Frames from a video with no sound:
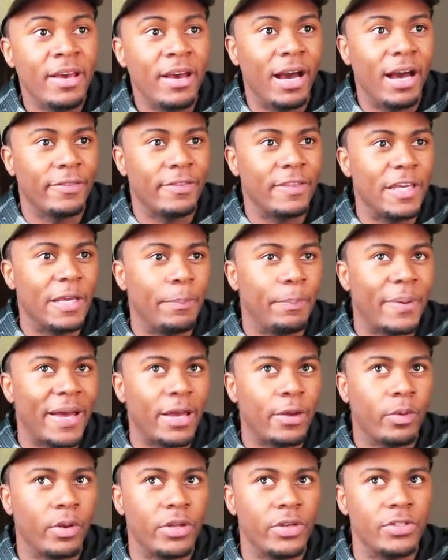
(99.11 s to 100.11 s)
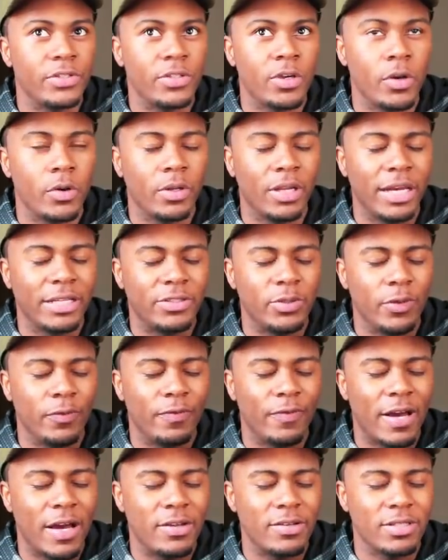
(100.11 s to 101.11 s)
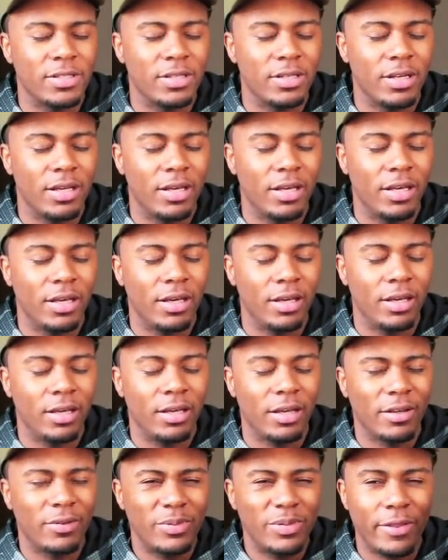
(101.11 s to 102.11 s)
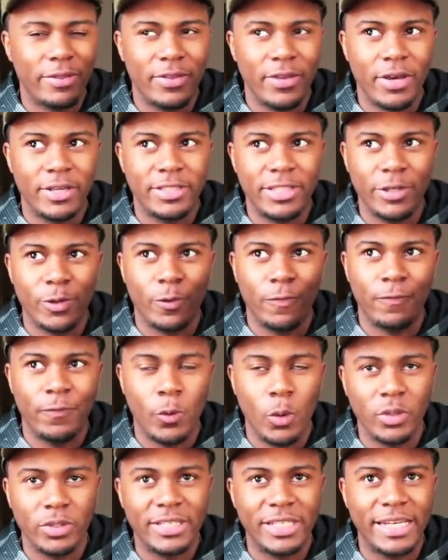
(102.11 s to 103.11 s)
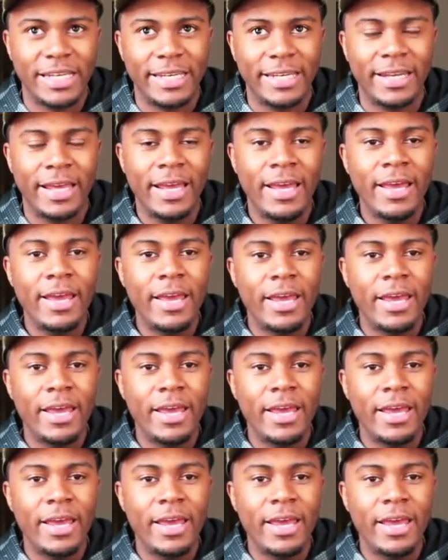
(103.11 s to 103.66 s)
I think back when I used to go in like 2013 or 14,